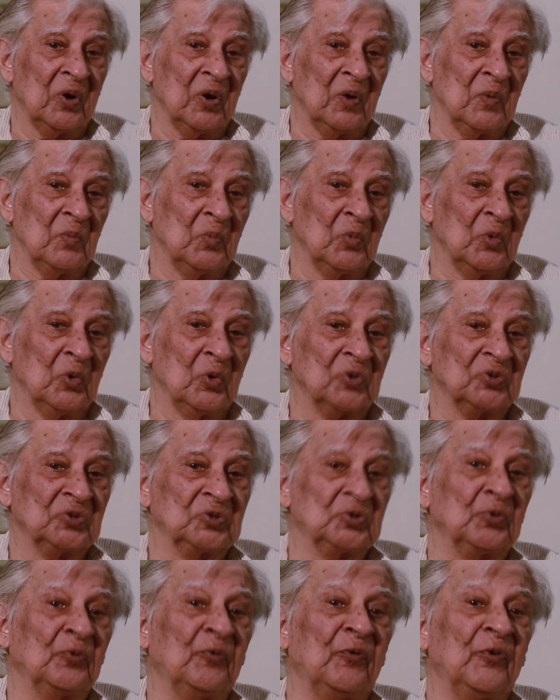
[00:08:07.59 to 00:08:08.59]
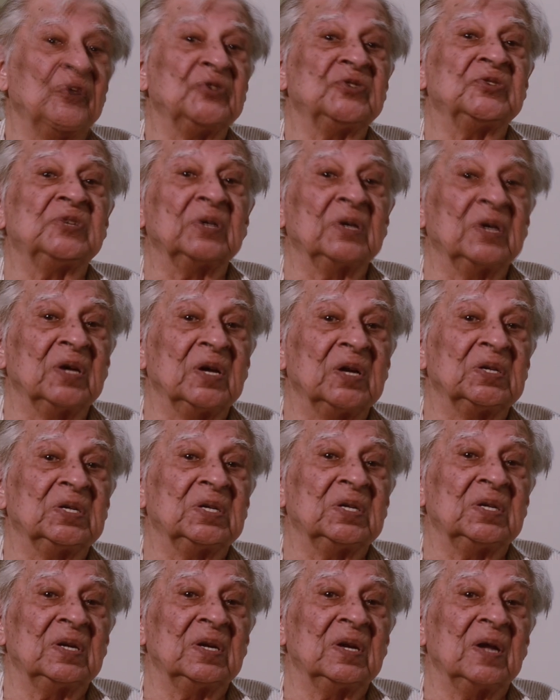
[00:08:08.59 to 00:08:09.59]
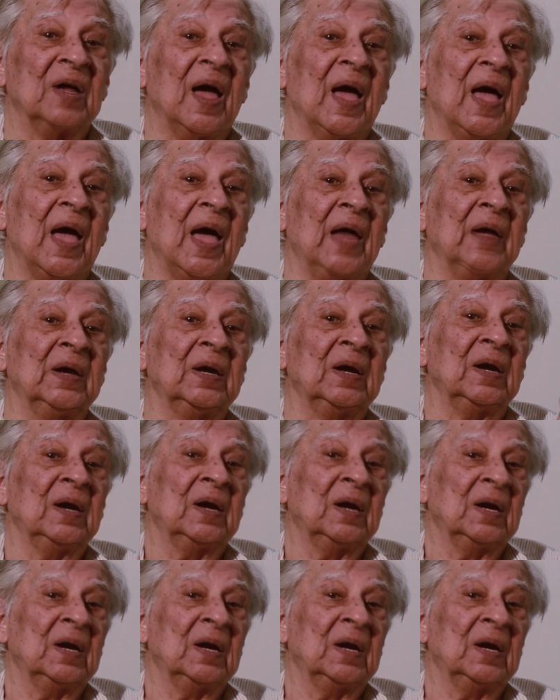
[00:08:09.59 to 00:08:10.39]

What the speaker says: and more sophisticated, and